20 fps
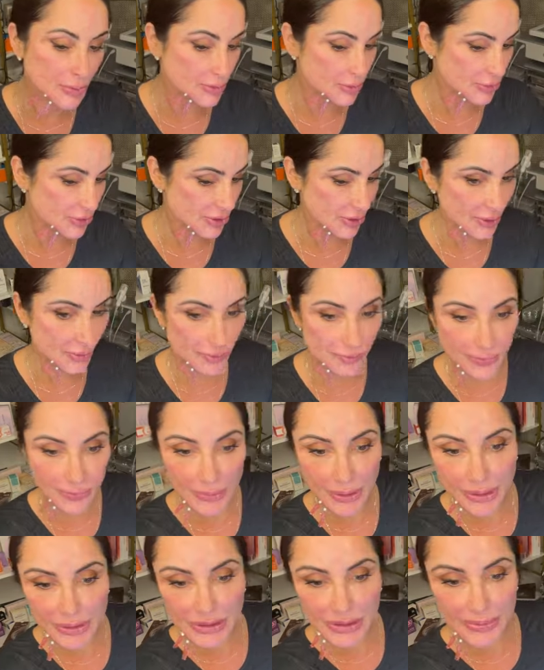So
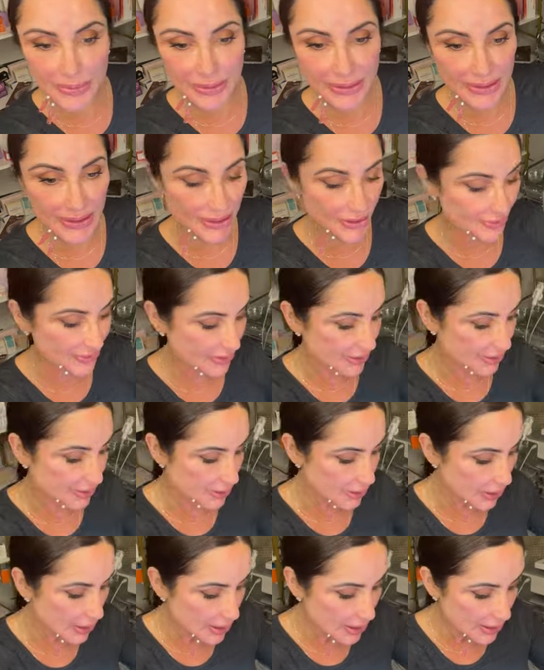I'll just put that over here.
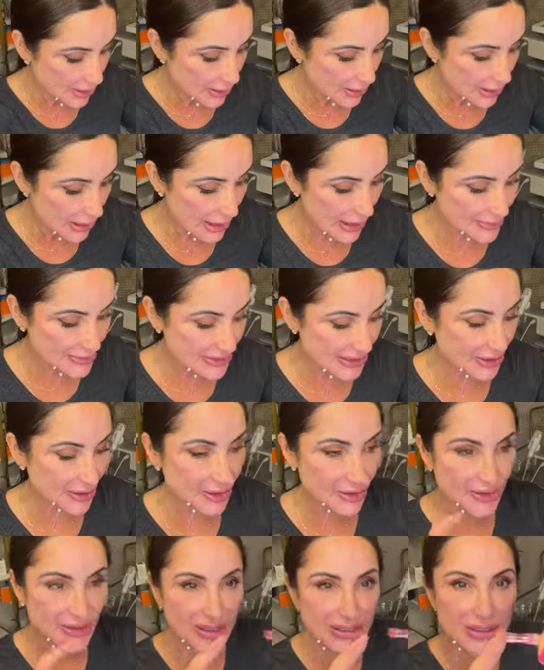I'm telling
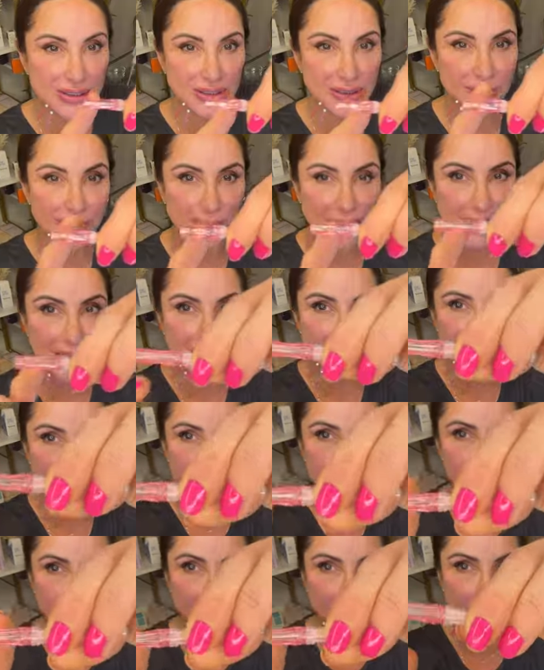you, these little pink
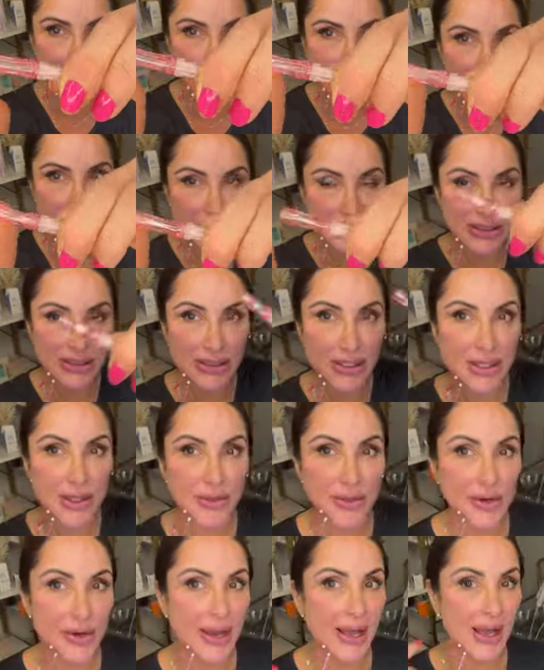things,
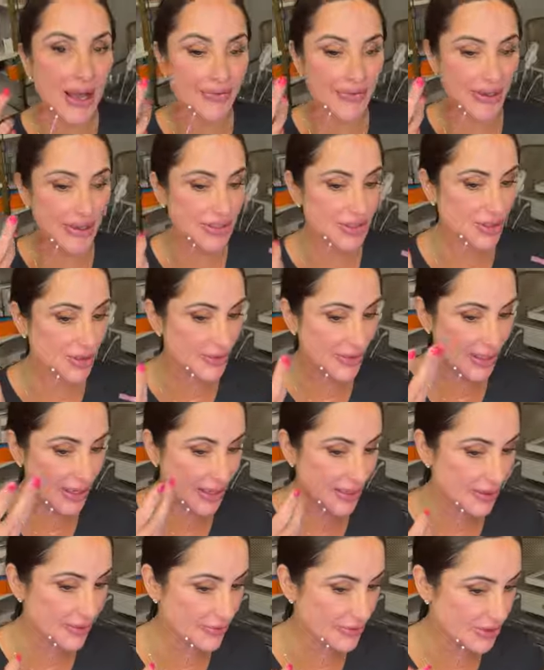they're heavy, so they
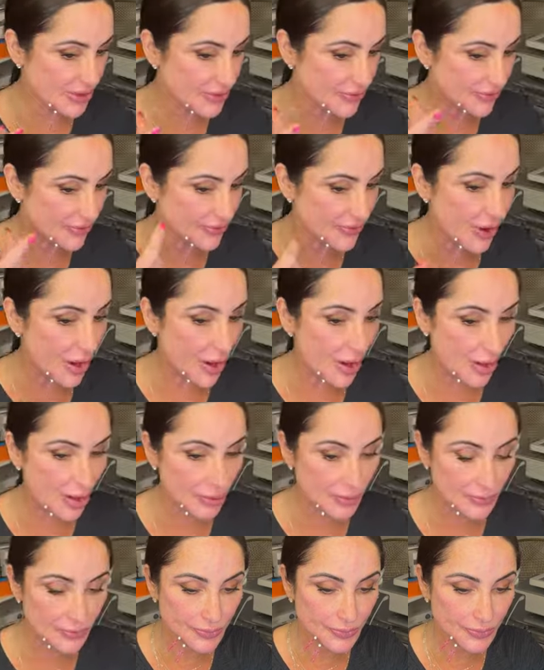kind of just fall